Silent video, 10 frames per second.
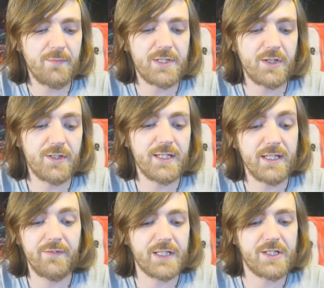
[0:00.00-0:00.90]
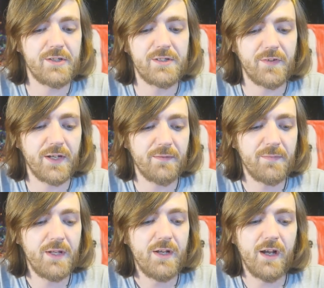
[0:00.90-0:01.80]
There was a good deal of excuse for
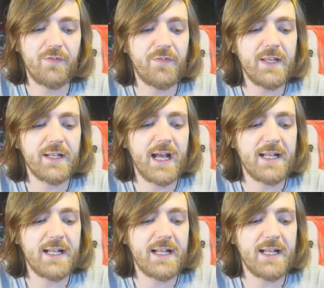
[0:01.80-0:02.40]
her. Her feet